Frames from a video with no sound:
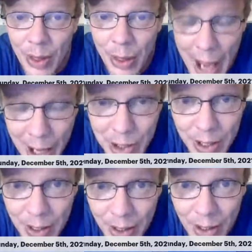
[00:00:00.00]
That
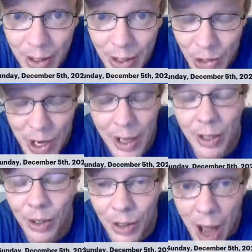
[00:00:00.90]
is a
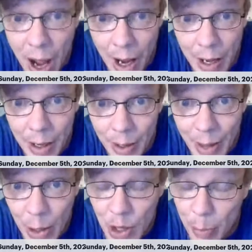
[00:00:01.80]
lie.
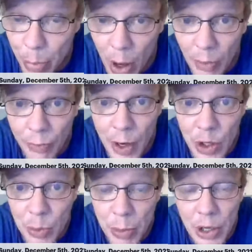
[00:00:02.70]
That is a
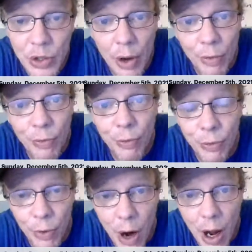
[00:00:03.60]
bald-faced piece of
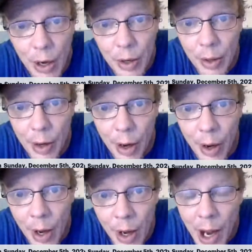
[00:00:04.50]
fraud there.
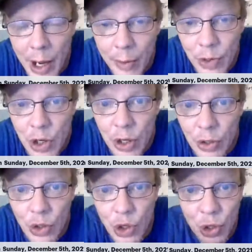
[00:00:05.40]
I have
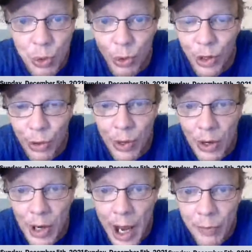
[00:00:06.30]
seen student loan
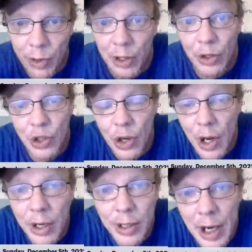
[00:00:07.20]
advocates
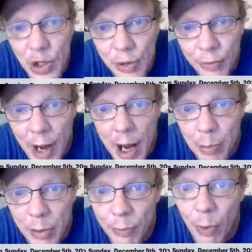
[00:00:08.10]
testify
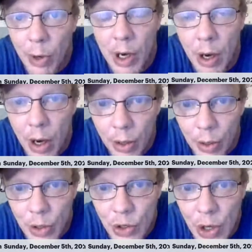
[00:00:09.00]
before
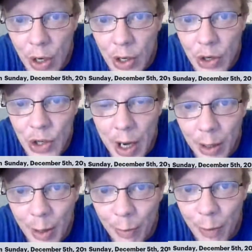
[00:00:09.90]
Congress saying
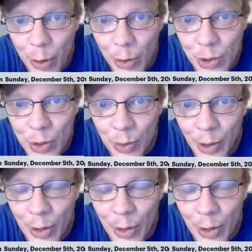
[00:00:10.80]
that federal student